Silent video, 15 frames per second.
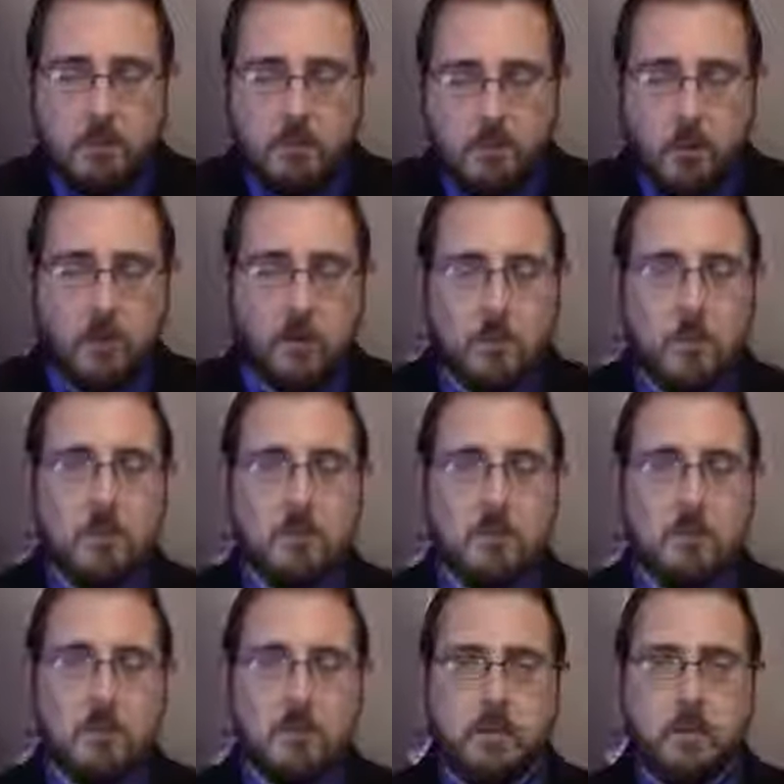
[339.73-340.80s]

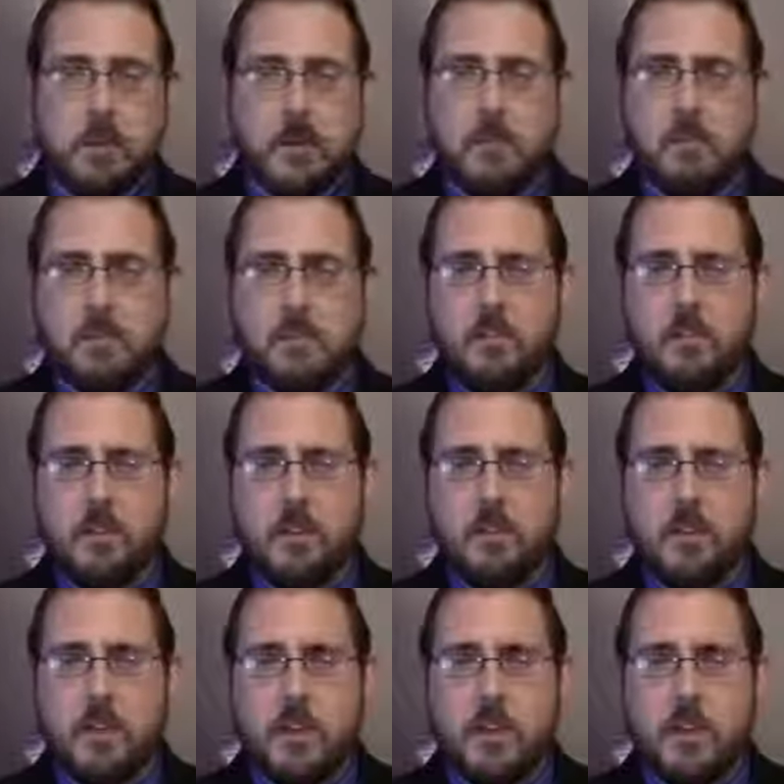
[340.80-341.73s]
portable 3D printer there,